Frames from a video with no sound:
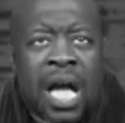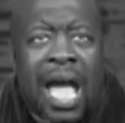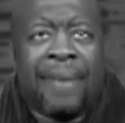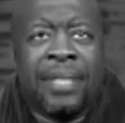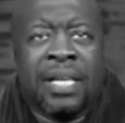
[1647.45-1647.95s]

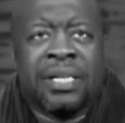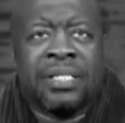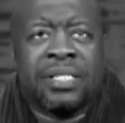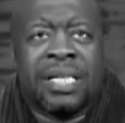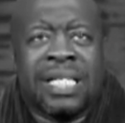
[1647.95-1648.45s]
And then
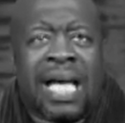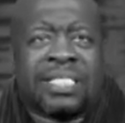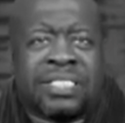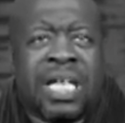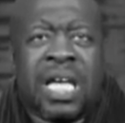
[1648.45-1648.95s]
the
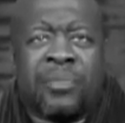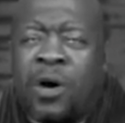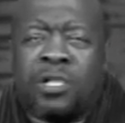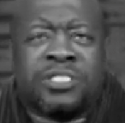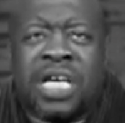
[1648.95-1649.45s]
next thing
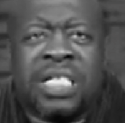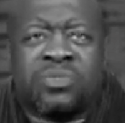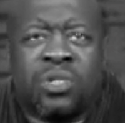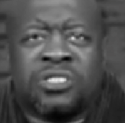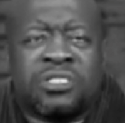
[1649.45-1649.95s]
Paul says
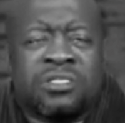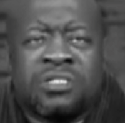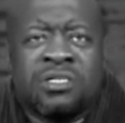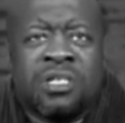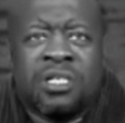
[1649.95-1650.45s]
was,
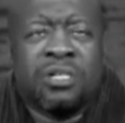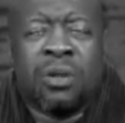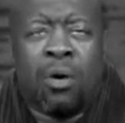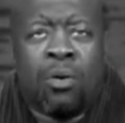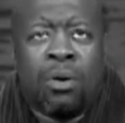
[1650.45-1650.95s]
you
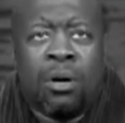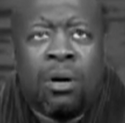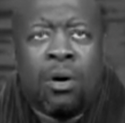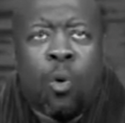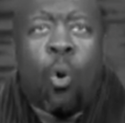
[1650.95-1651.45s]
know,
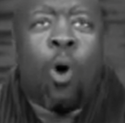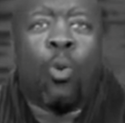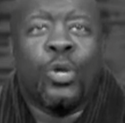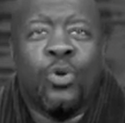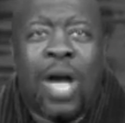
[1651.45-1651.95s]
what will
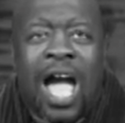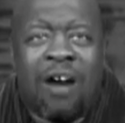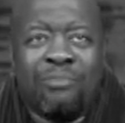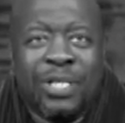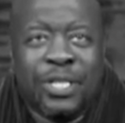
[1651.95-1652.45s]
you
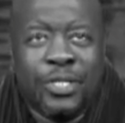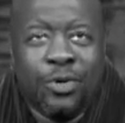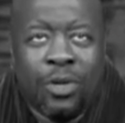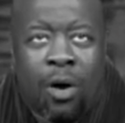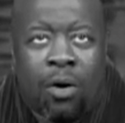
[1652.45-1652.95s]
have me to do,
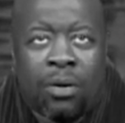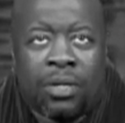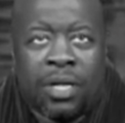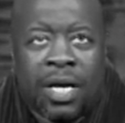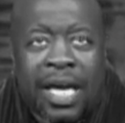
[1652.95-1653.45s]
Lord?
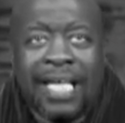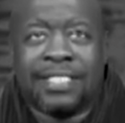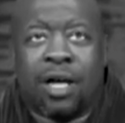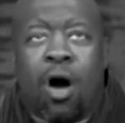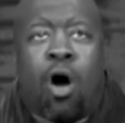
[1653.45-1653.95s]
He's
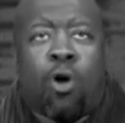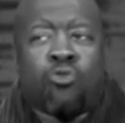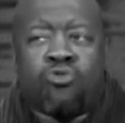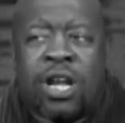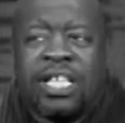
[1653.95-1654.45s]

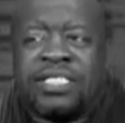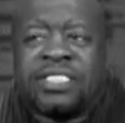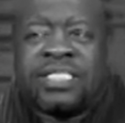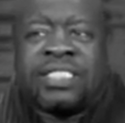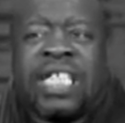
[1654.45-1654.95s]
already
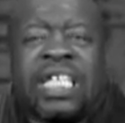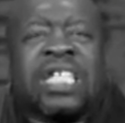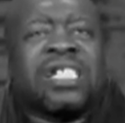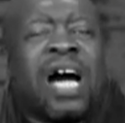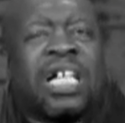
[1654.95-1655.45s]

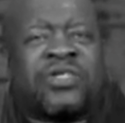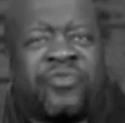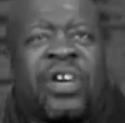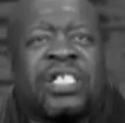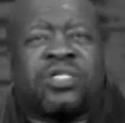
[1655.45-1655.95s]
seeking God's
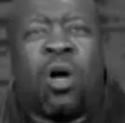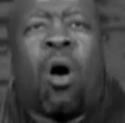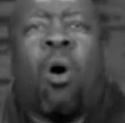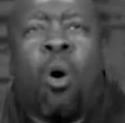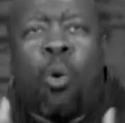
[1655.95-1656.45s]
face. Lord,
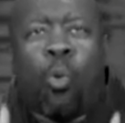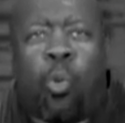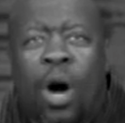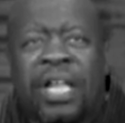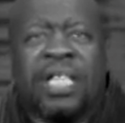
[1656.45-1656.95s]

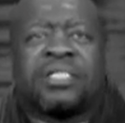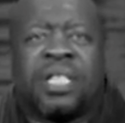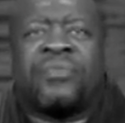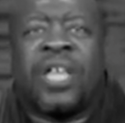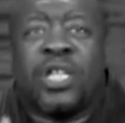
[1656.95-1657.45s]
what is
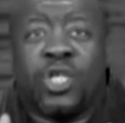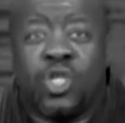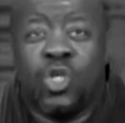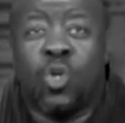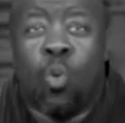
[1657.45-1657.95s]
it that
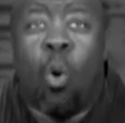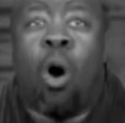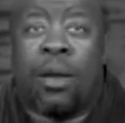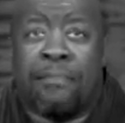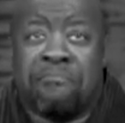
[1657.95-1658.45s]
you
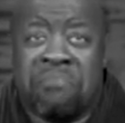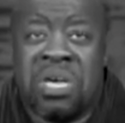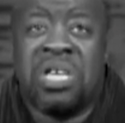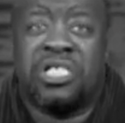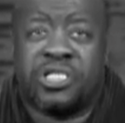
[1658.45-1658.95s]
want
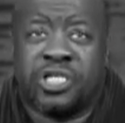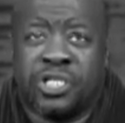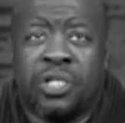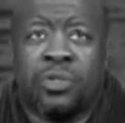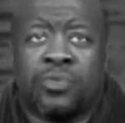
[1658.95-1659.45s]
me to
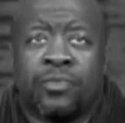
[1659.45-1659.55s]
do?